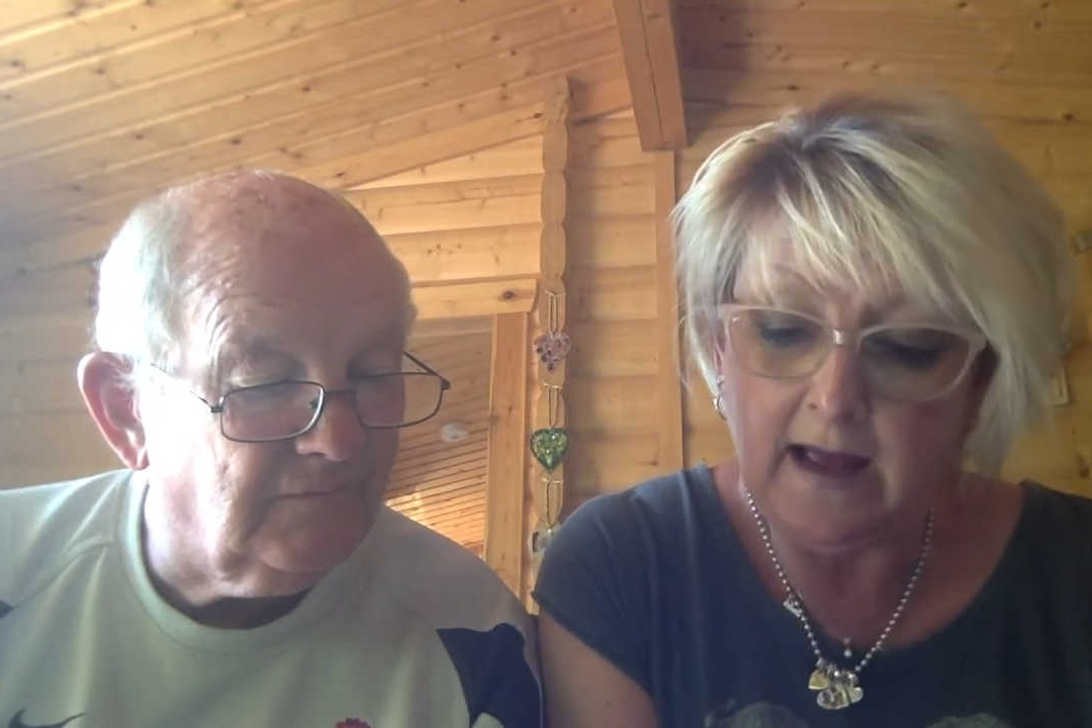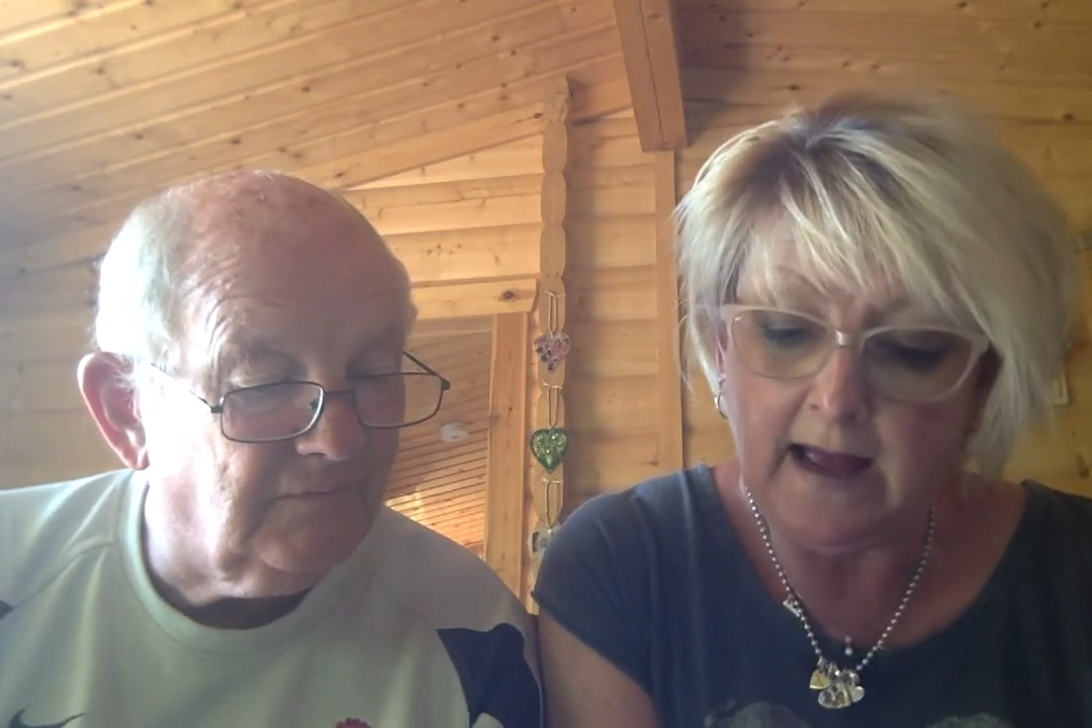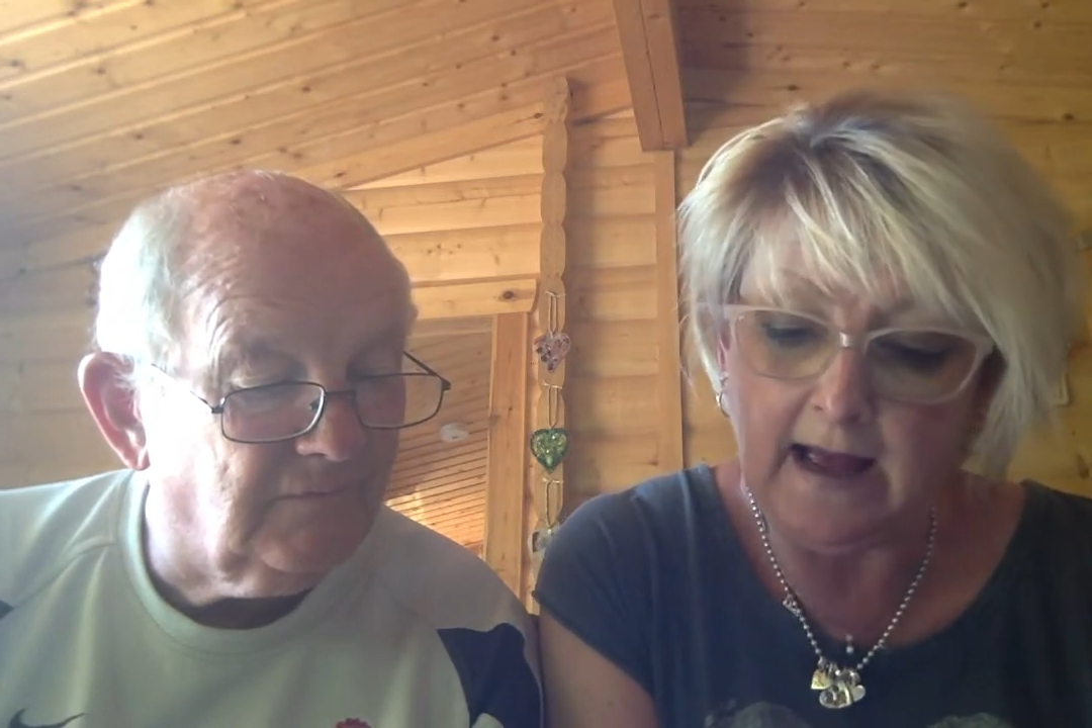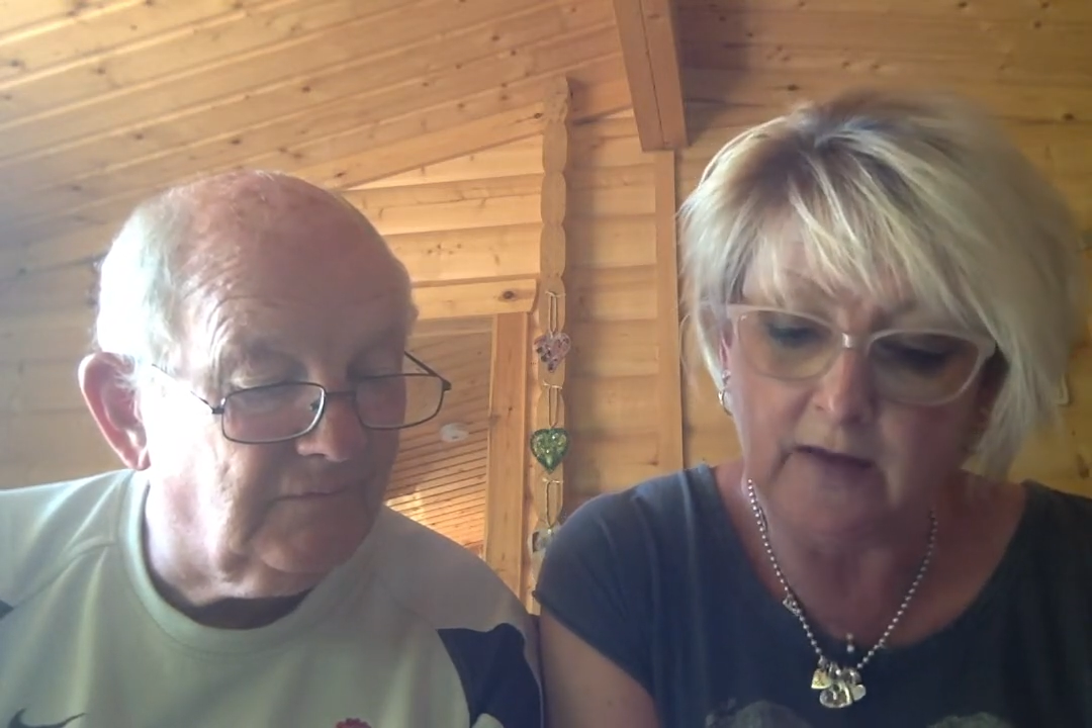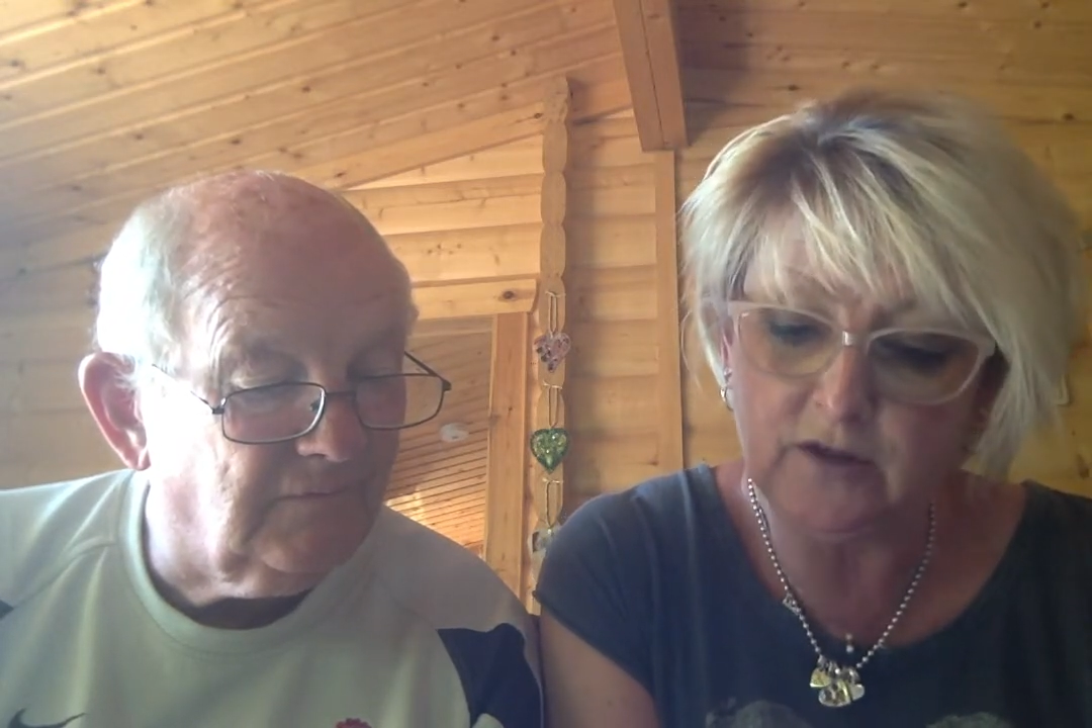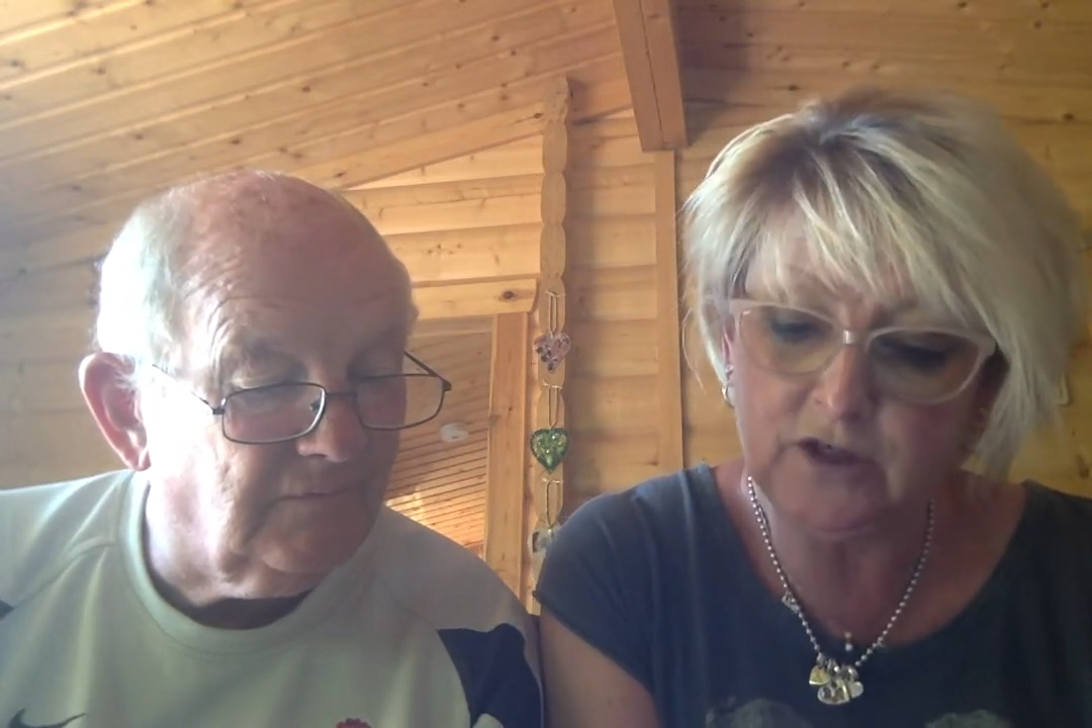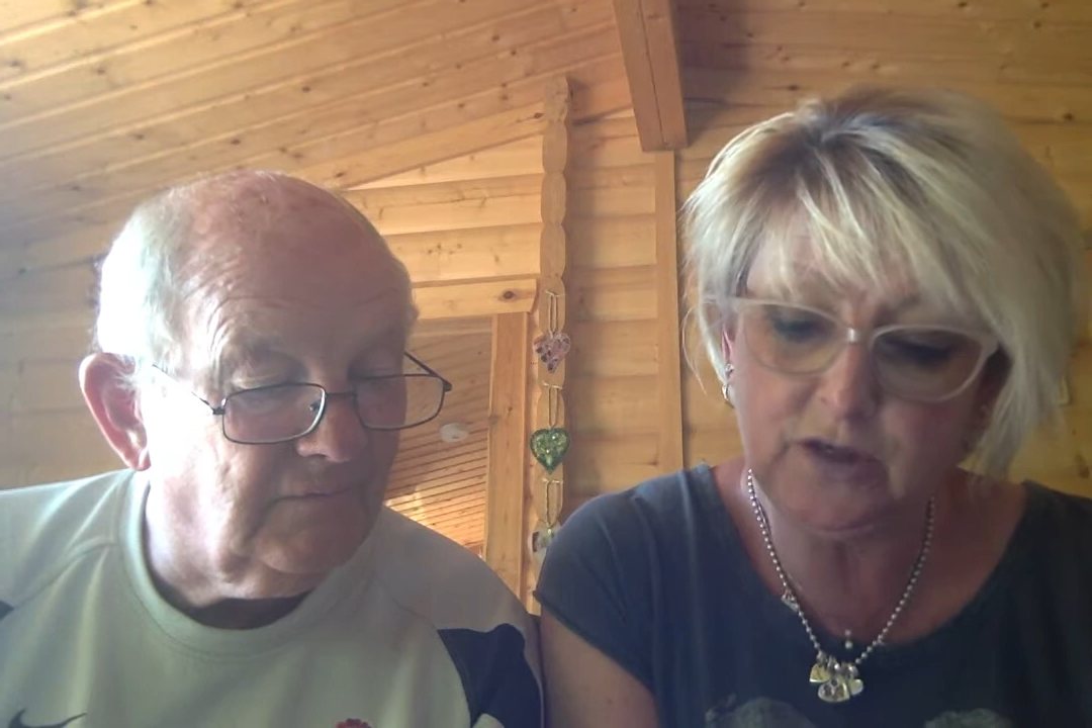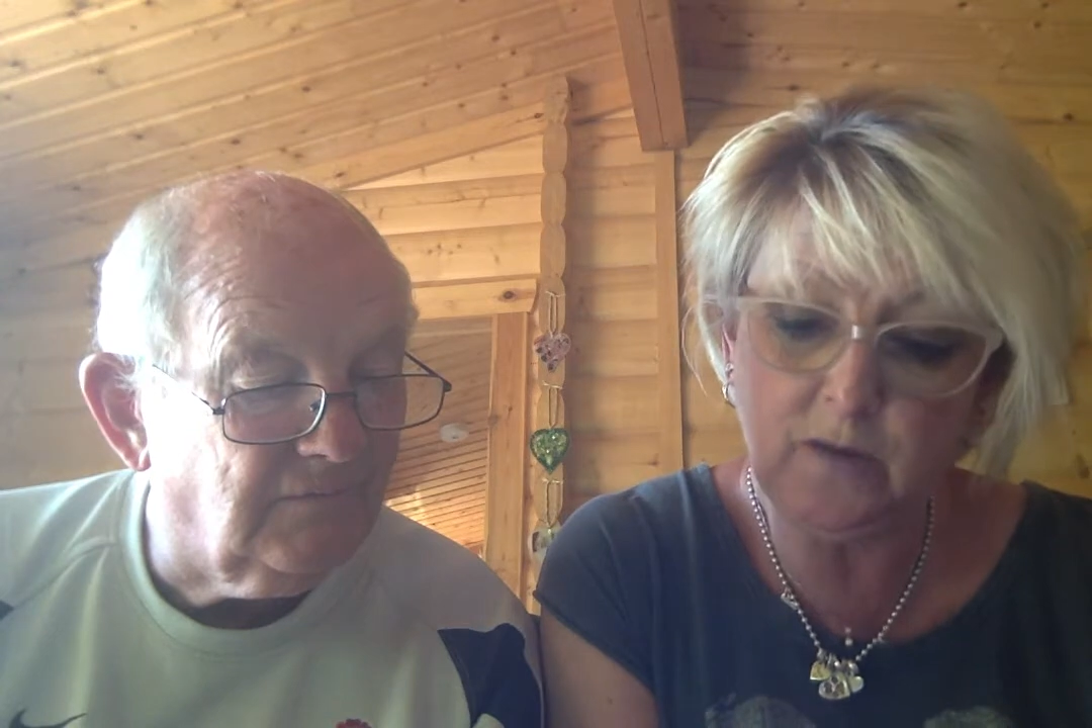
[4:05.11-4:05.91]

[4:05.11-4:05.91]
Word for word: How does she